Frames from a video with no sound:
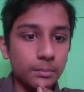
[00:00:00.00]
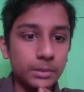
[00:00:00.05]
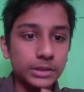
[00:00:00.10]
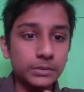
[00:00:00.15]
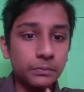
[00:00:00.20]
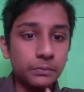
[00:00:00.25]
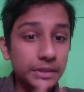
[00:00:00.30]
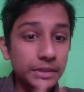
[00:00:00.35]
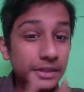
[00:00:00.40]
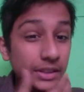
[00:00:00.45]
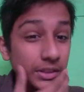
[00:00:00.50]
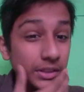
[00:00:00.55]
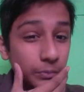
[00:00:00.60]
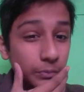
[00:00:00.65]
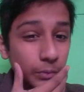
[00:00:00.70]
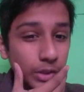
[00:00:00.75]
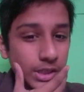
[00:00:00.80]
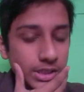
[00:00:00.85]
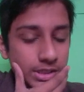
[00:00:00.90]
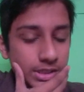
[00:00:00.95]
Vidit
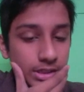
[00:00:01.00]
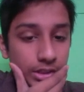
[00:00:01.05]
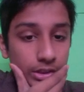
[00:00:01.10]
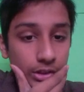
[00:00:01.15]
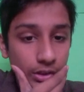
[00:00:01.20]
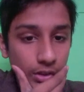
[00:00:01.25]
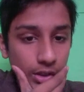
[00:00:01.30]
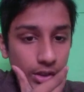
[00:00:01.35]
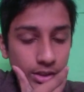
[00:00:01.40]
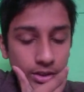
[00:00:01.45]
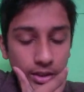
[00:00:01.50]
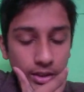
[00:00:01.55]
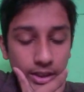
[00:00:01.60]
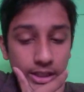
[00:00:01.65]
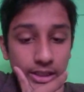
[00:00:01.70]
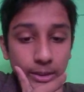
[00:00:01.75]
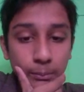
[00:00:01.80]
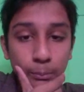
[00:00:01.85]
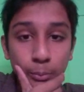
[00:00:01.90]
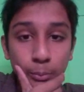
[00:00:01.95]
was not in
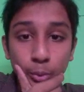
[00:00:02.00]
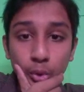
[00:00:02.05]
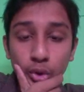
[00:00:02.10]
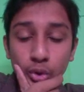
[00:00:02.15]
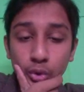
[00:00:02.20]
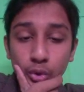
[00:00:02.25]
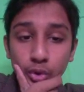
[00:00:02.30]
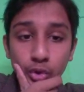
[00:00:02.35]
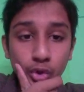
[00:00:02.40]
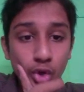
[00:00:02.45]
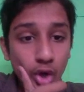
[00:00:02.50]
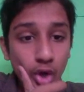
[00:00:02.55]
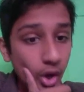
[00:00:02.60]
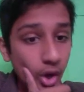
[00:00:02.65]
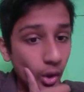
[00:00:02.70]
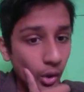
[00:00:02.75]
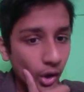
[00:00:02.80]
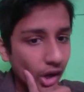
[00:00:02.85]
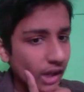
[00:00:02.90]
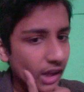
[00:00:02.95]
a mood to
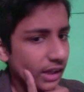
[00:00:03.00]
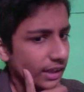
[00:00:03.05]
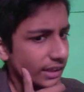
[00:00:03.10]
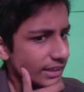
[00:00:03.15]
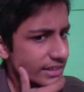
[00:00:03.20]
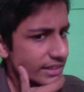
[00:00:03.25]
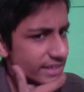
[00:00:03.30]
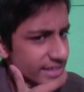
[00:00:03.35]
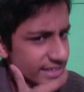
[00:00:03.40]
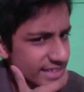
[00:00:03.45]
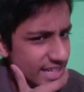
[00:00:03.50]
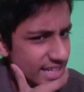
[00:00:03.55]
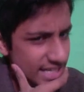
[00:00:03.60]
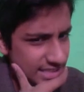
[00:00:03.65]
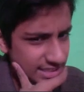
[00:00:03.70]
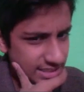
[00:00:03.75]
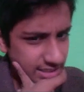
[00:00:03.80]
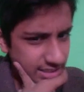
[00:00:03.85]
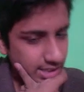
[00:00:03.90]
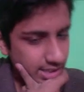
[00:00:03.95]
draw.
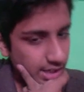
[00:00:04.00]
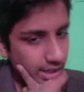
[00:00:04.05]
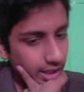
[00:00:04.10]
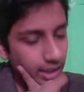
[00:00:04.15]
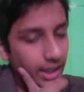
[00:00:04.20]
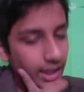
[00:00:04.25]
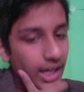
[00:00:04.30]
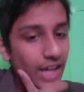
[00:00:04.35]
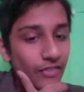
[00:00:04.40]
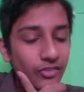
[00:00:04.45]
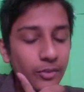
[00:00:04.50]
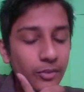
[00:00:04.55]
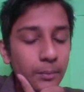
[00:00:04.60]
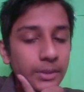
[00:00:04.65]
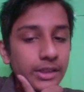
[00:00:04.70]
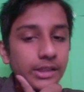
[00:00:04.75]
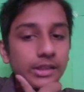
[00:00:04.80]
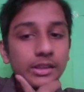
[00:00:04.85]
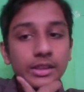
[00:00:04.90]
Yes, everybody in the